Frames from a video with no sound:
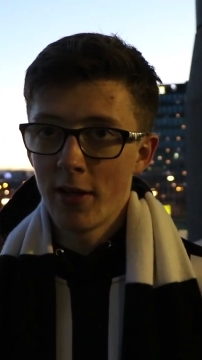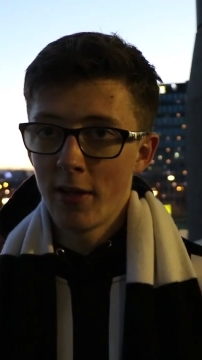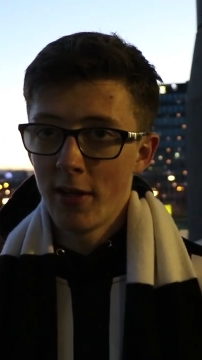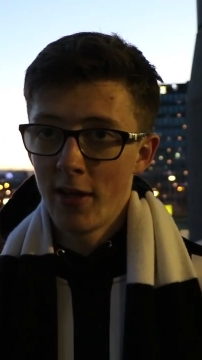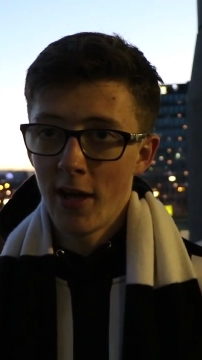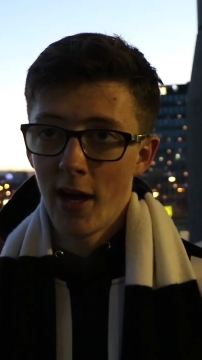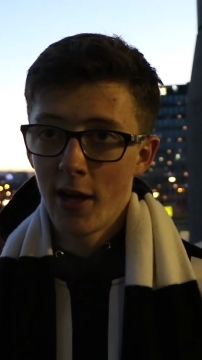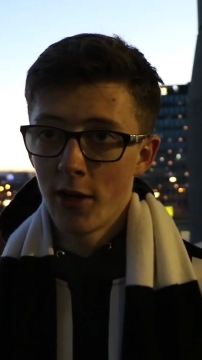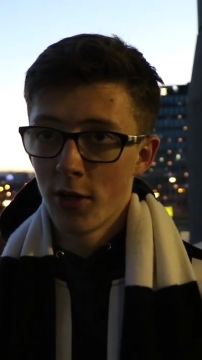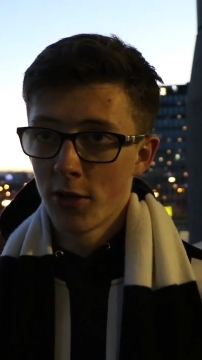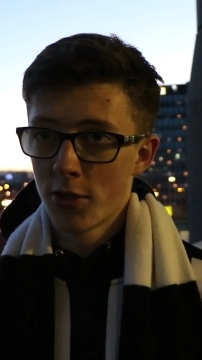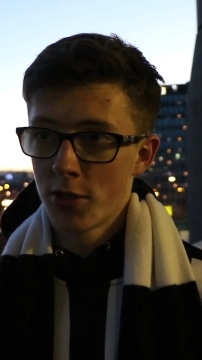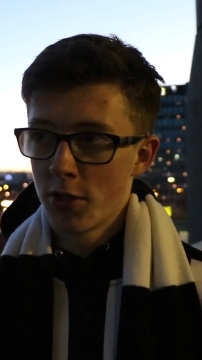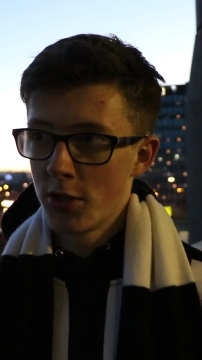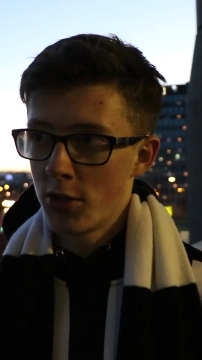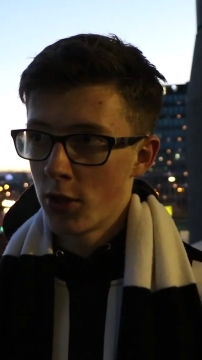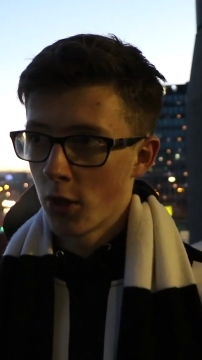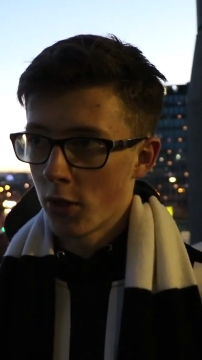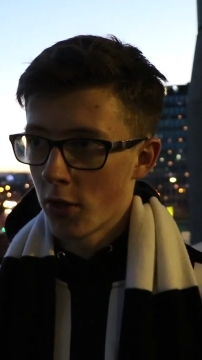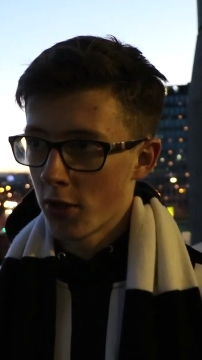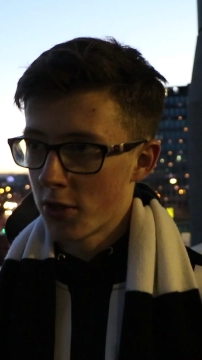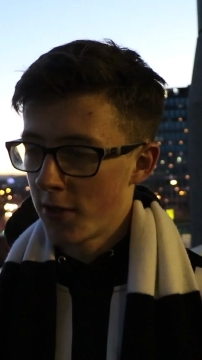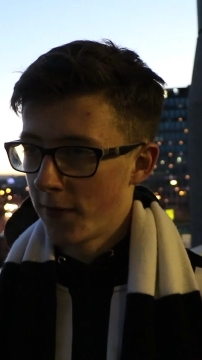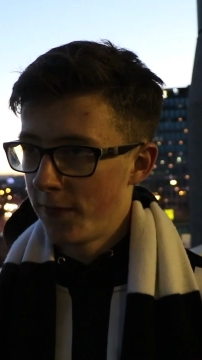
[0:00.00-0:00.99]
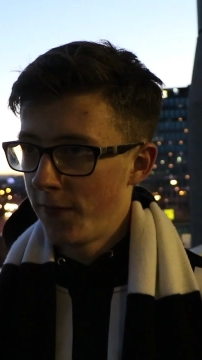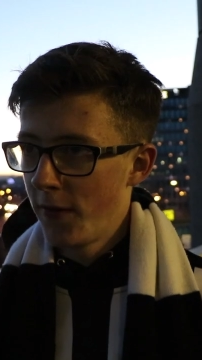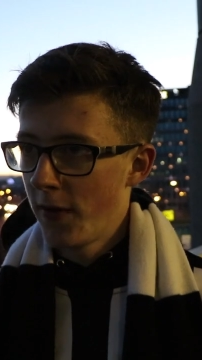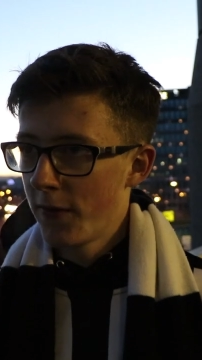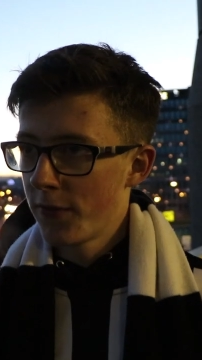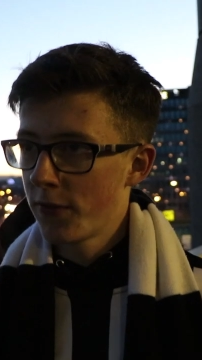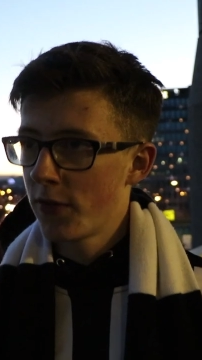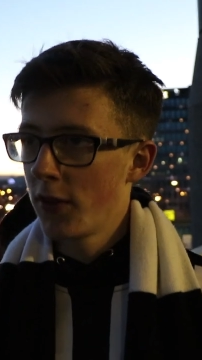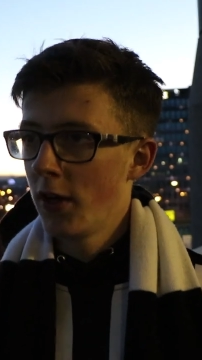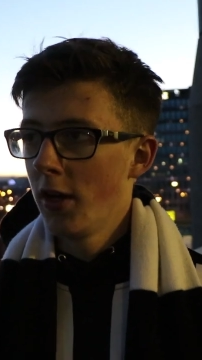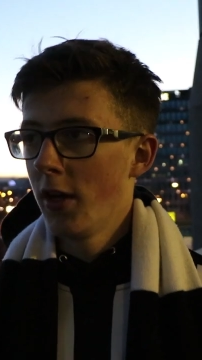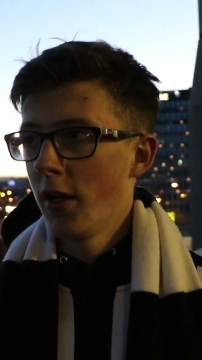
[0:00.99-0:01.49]
He had us, he took us to
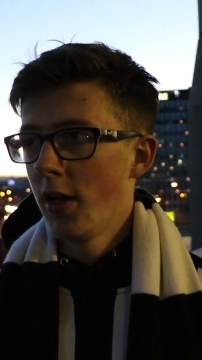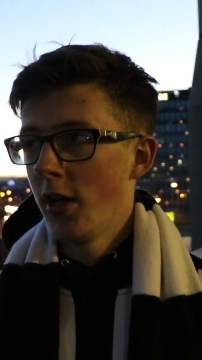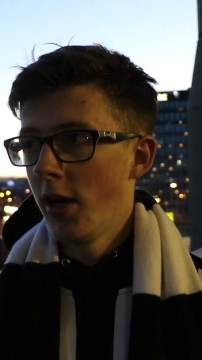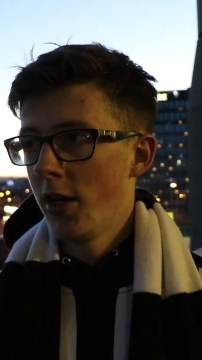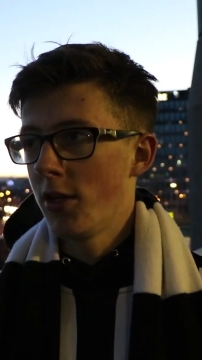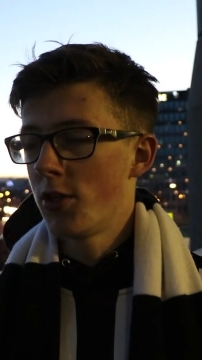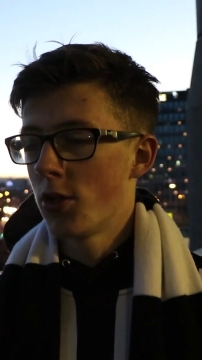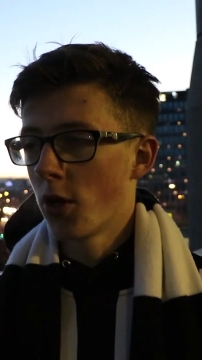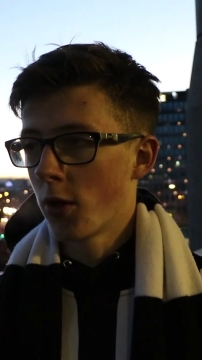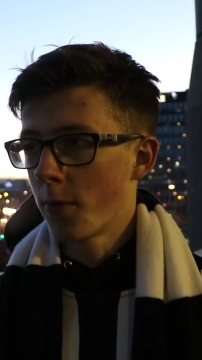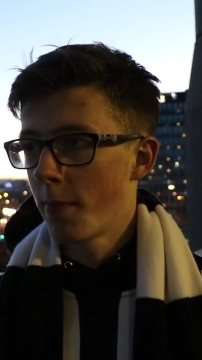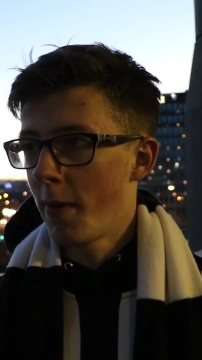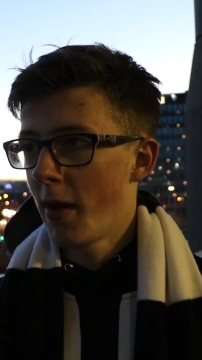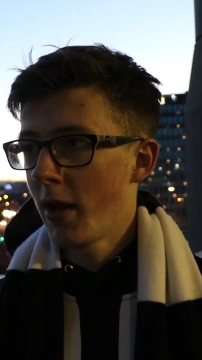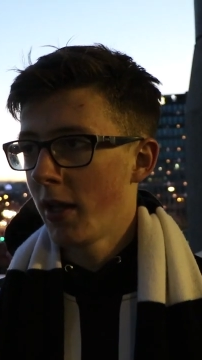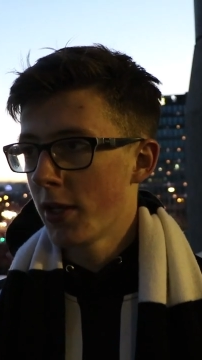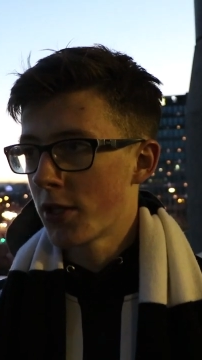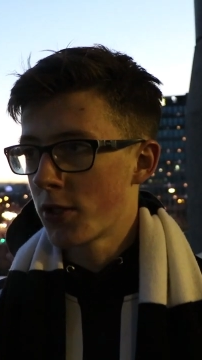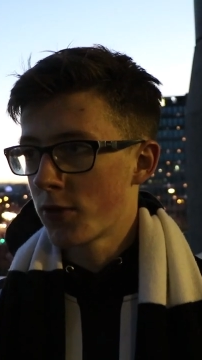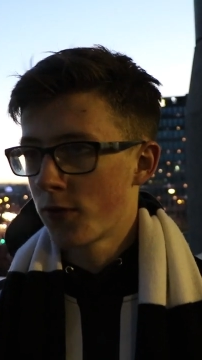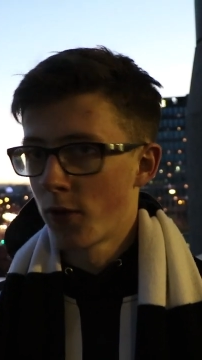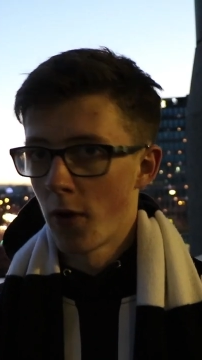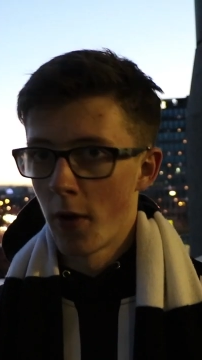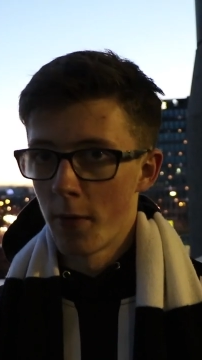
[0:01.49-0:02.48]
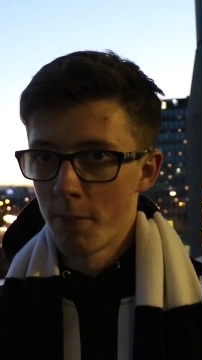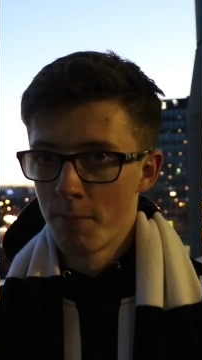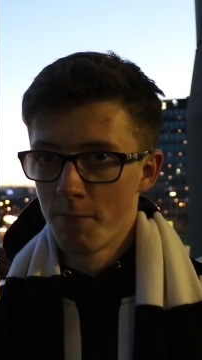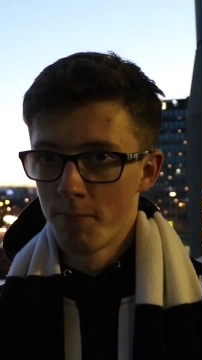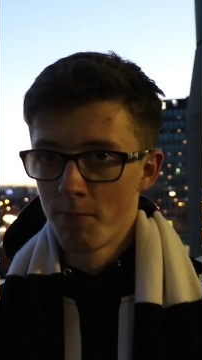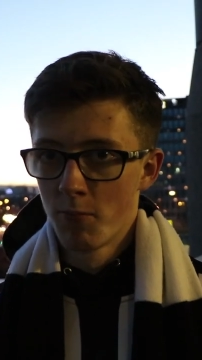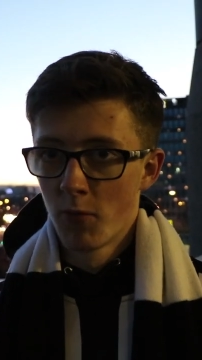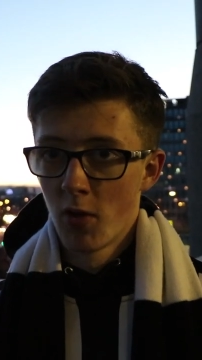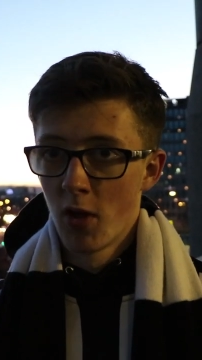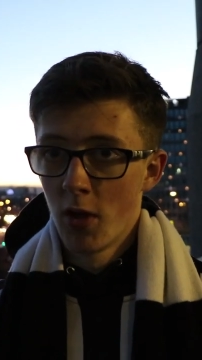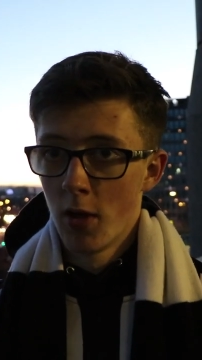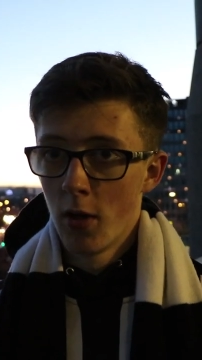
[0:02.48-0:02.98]
fifth, he took Palace from
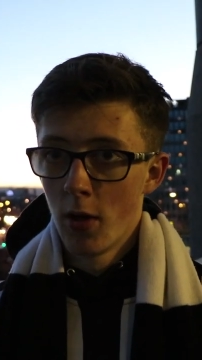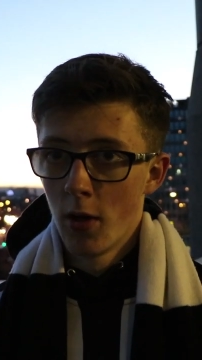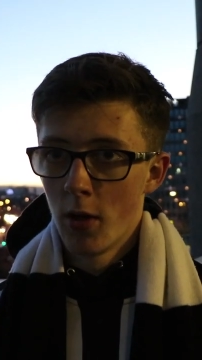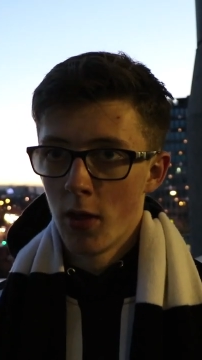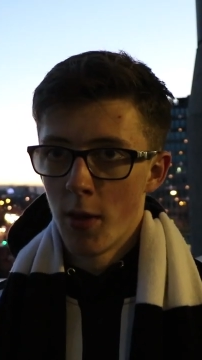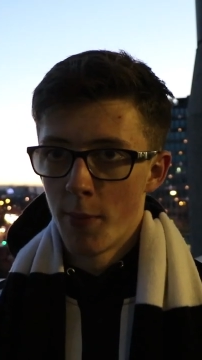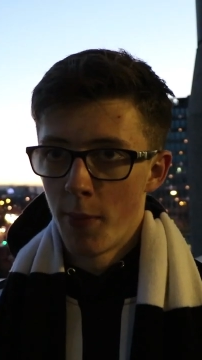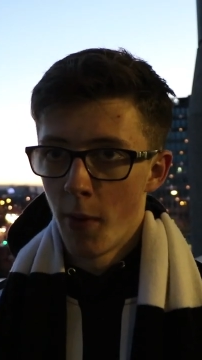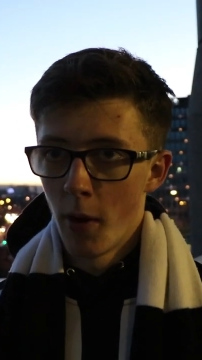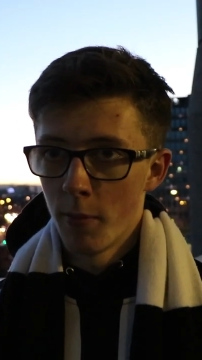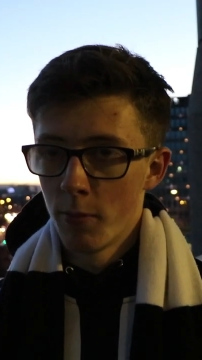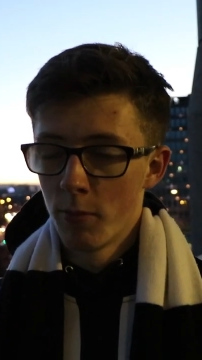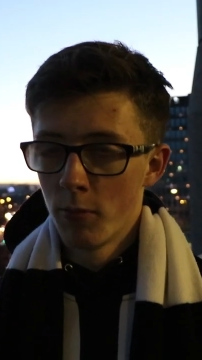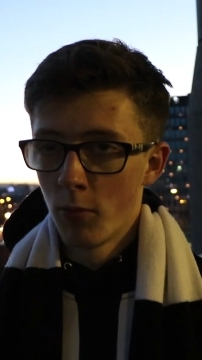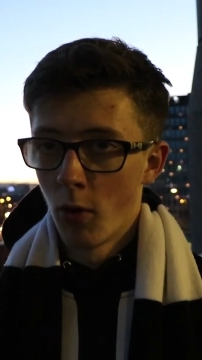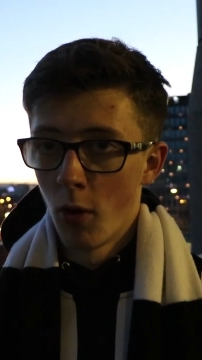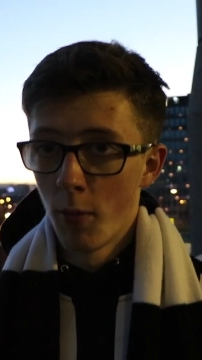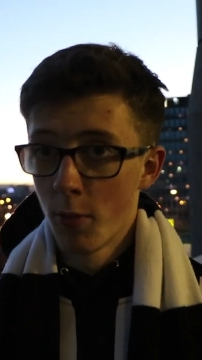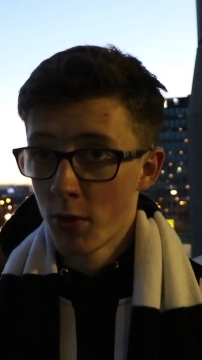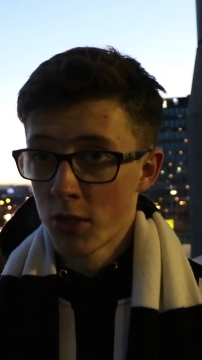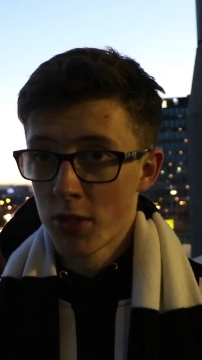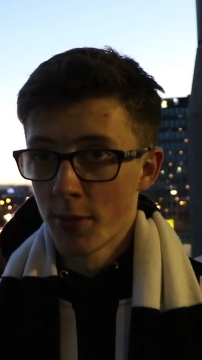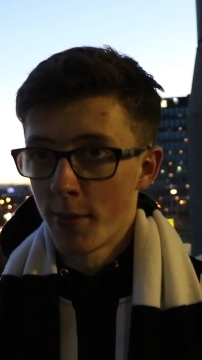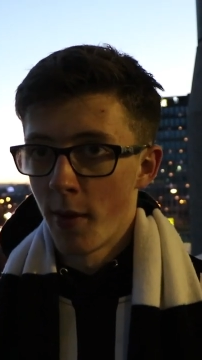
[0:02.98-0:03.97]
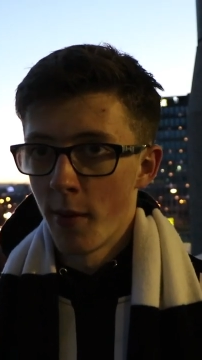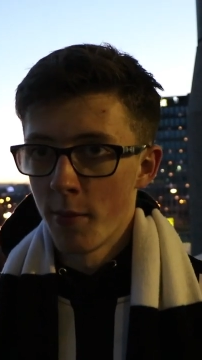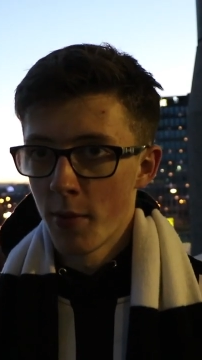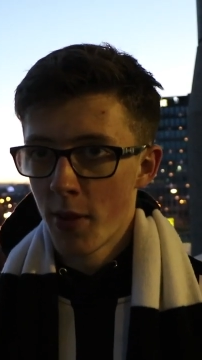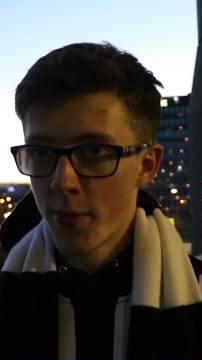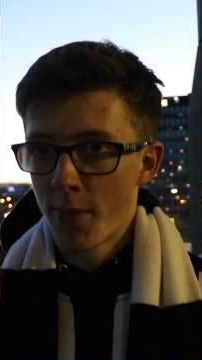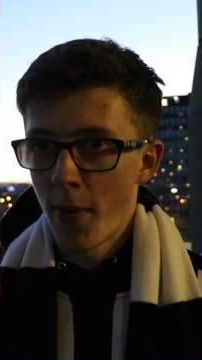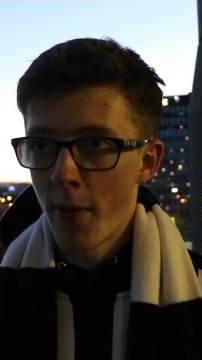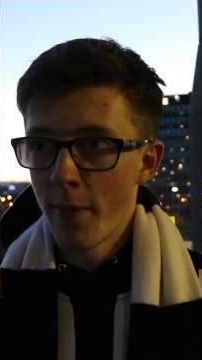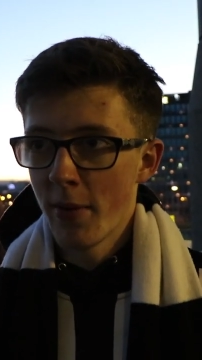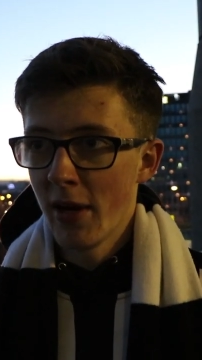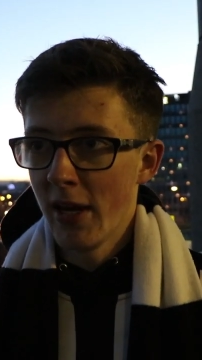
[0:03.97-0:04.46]
the bottom, almost the bottom of
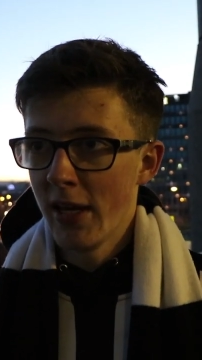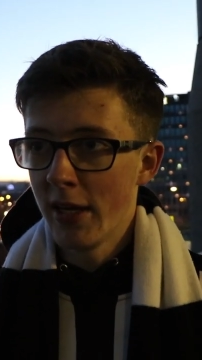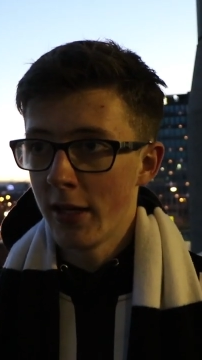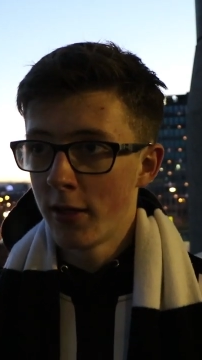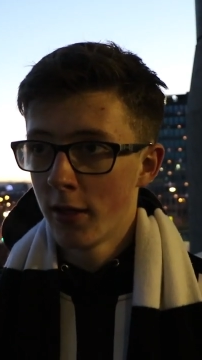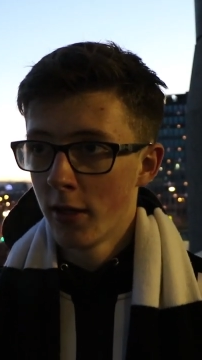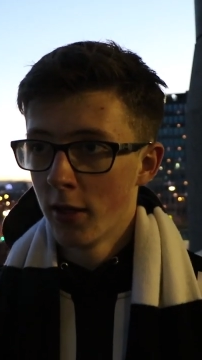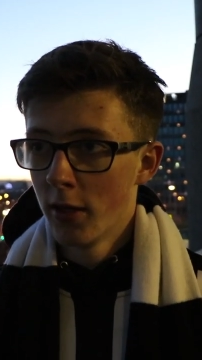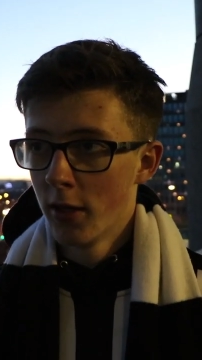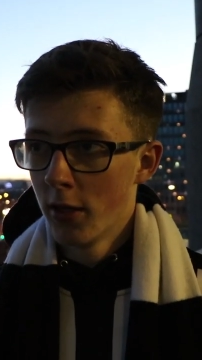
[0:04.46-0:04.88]
the Premier League,